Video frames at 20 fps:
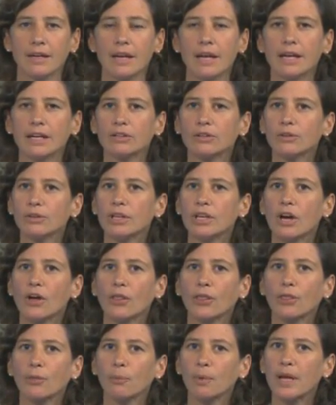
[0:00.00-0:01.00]
including a
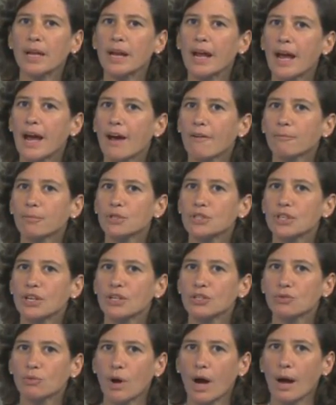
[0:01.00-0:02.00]

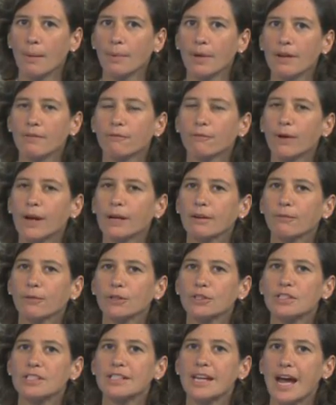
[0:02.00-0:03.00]
3.5% drop in
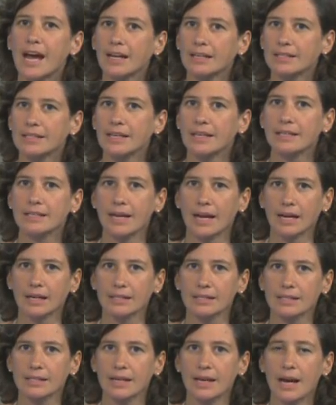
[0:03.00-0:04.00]
Frankfurt's DAX
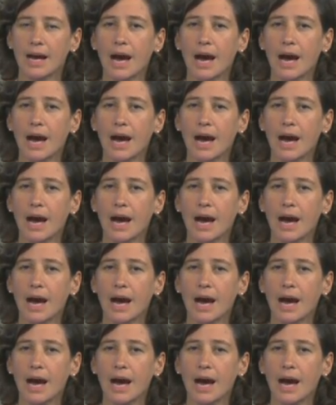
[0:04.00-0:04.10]
index,